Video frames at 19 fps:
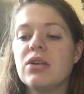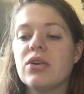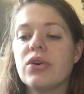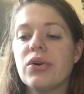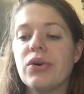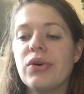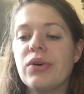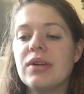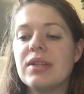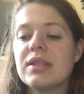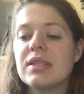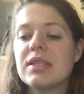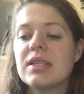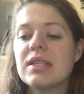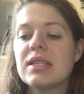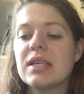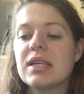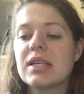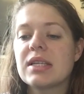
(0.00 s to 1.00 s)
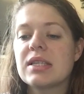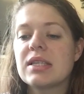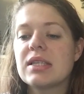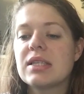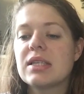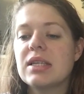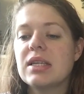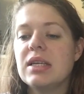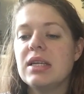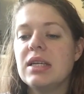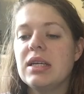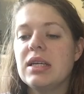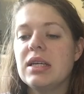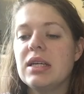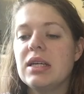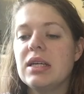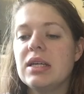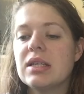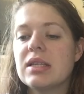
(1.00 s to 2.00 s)
euro and
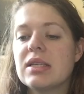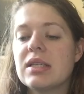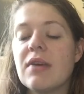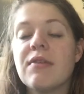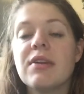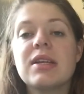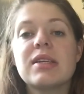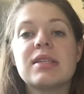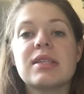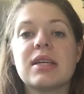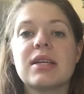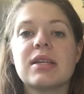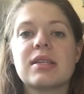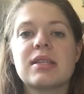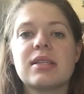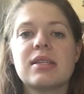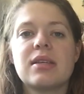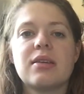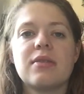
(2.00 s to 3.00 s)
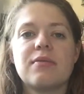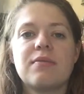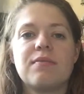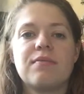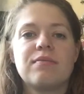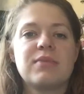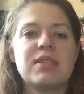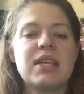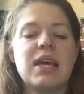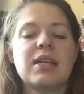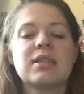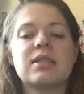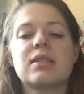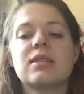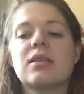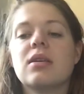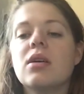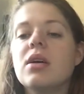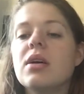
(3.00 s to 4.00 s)
76
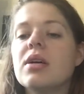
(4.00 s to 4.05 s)
cents.